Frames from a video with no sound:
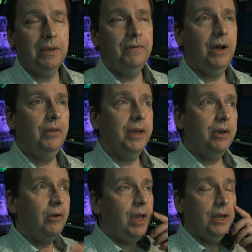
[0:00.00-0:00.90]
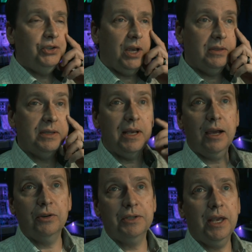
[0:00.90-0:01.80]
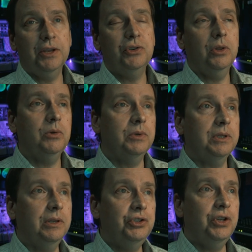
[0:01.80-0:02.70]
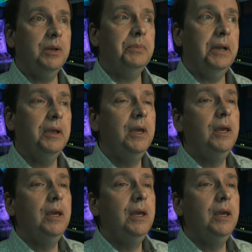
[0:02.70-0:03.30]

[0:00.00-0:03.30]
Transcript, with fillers: I felt like okay, I checked the soccer schedule; it was legit, but